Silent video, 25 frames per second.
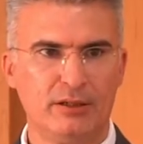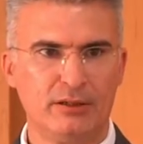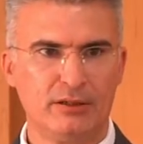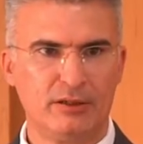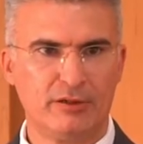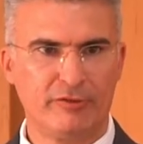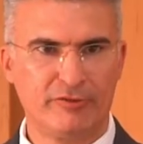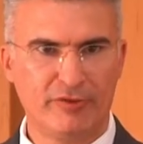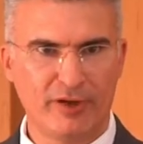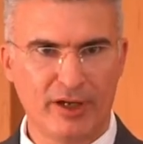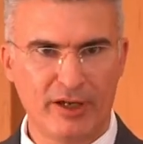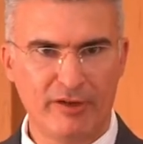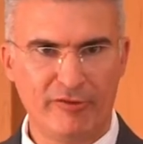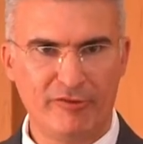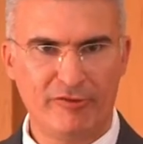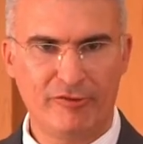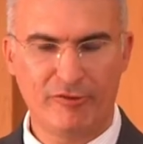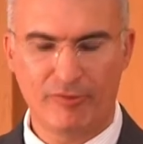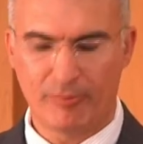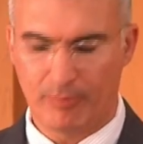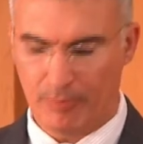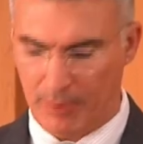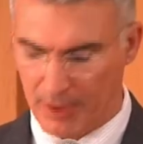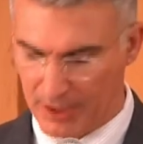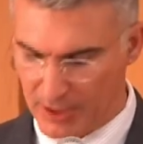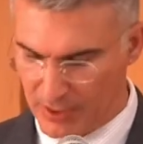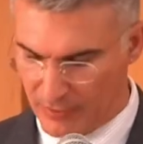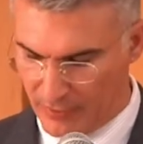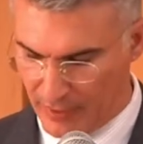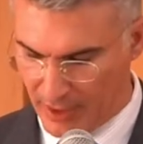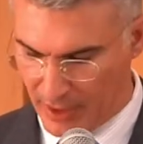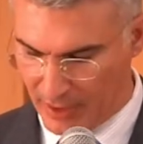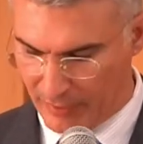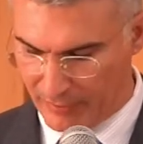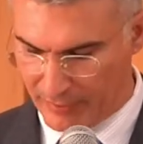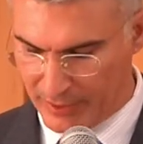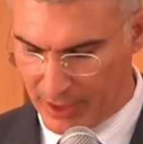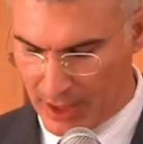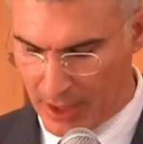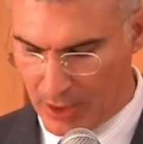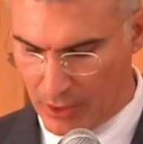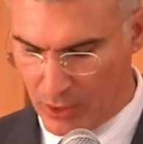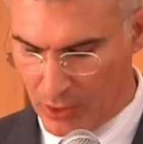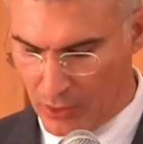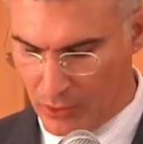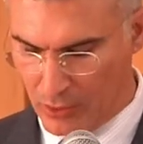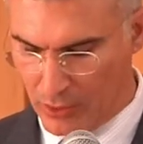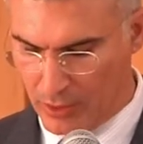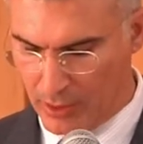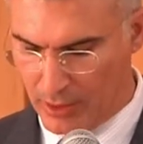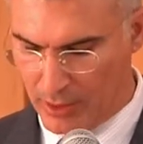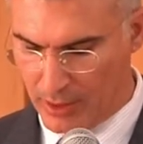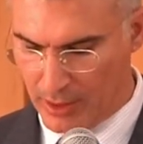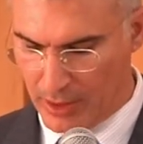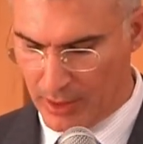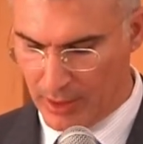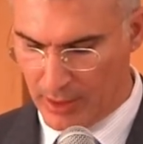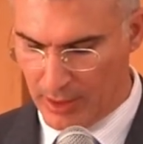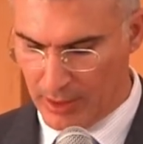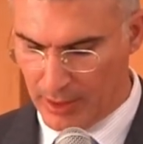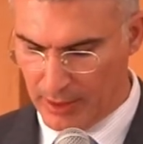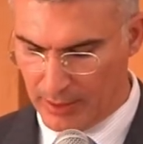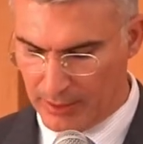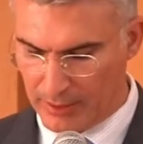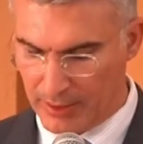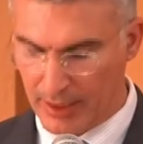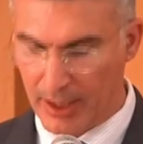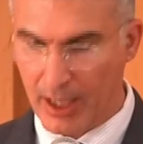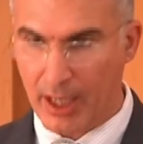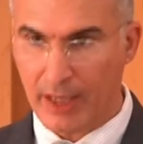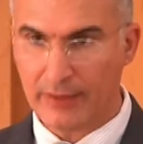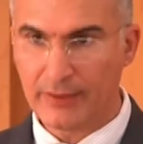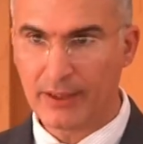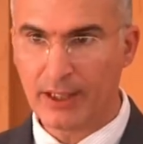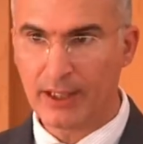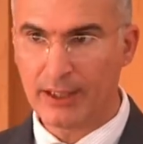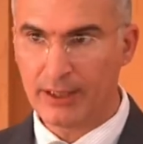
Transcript: the 5+5 dialogue, the Anna